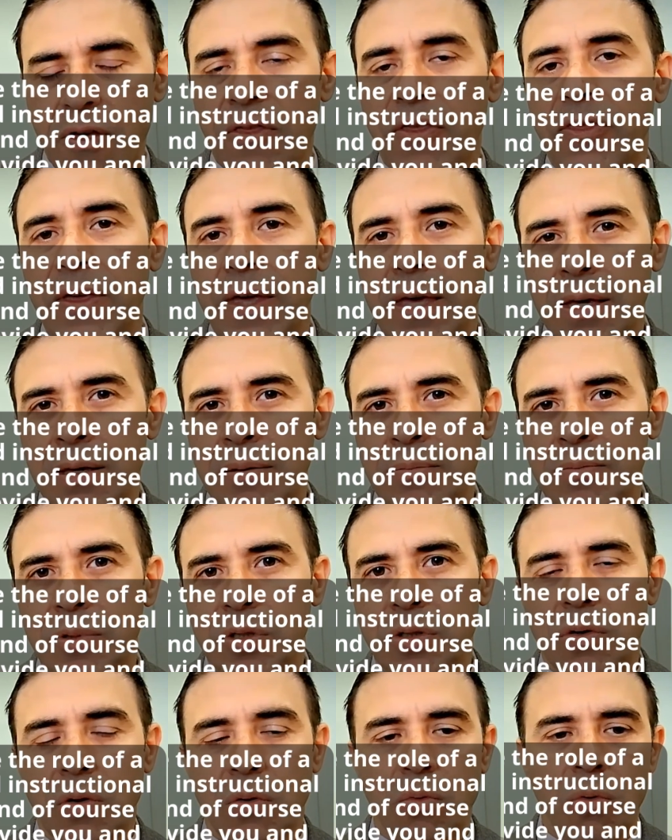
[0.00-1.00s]
the
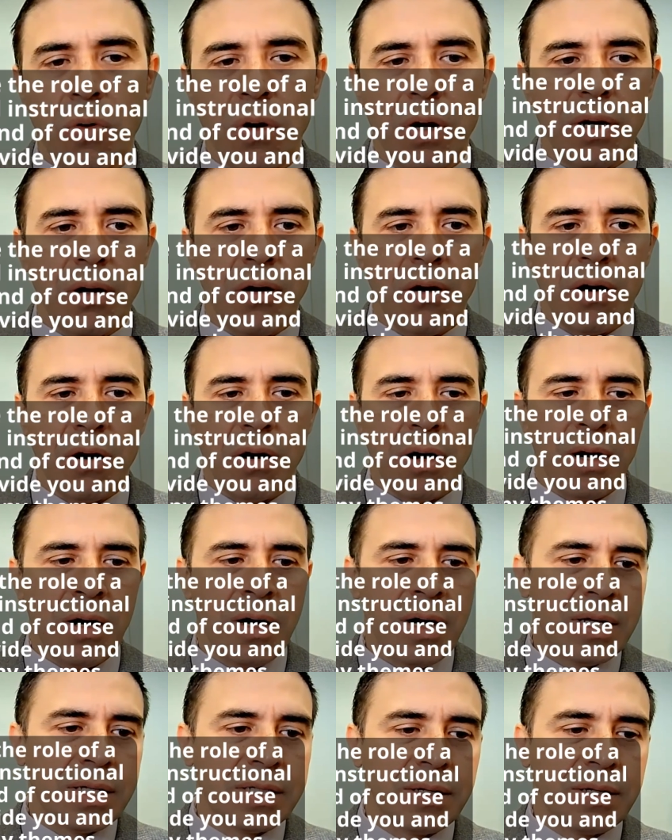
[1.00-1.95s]
themes, what are